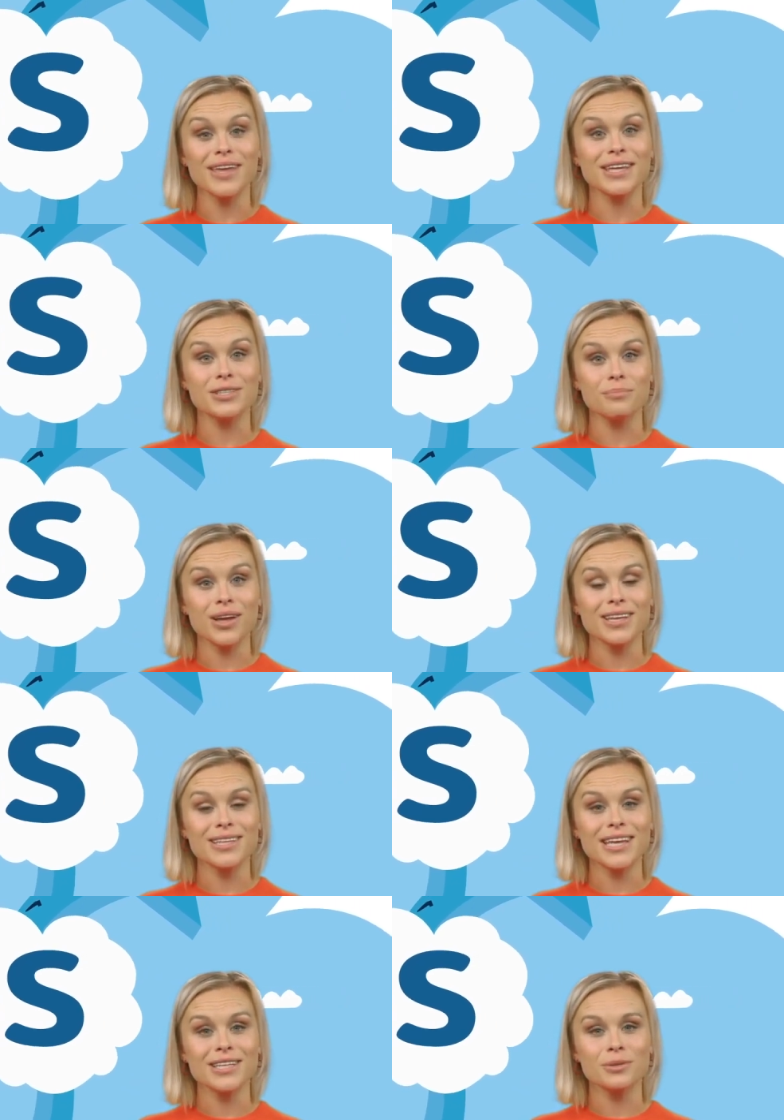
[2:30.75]
easily
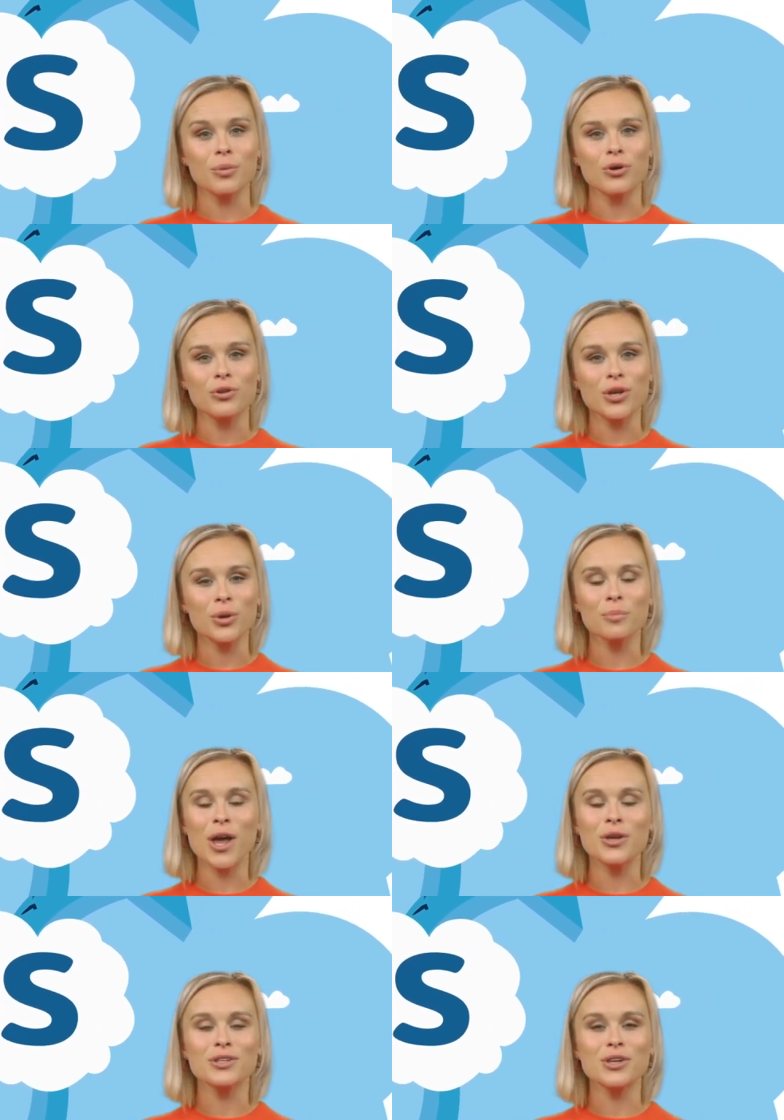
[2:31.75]
accessible through your
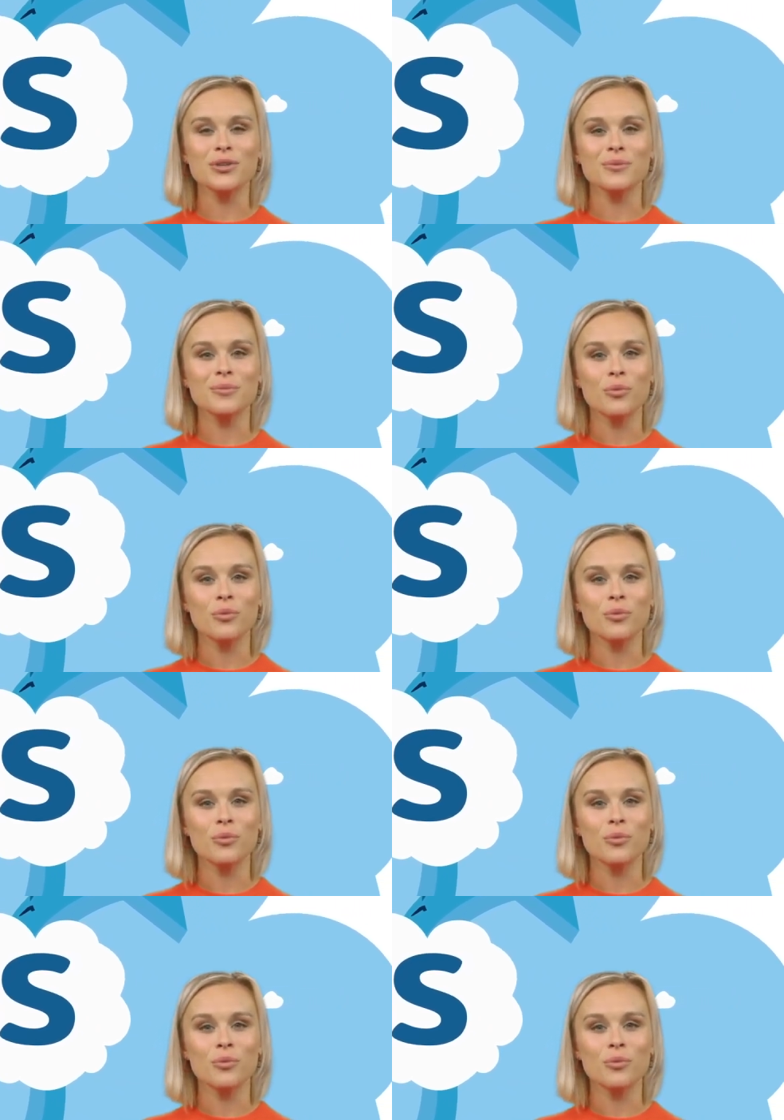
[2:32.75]
browser,